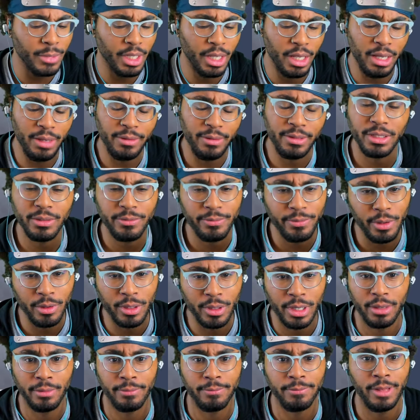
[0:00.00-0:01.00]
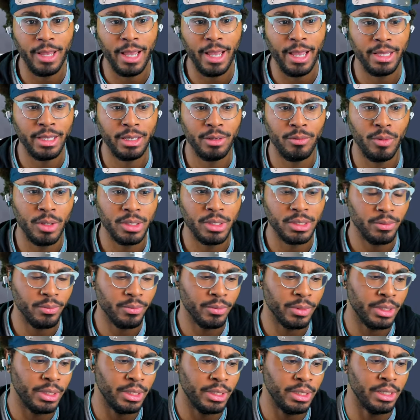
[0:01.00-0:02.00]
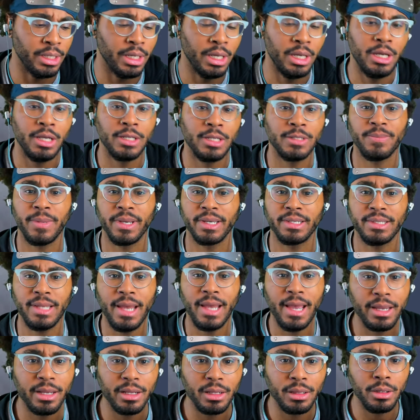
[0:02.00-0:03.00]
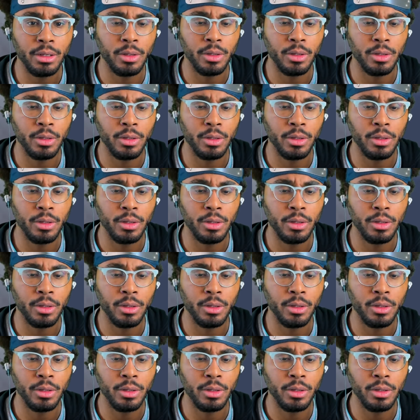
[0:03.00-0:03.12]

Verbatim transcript: it just felt kind of flat. It wasn't really spectacular.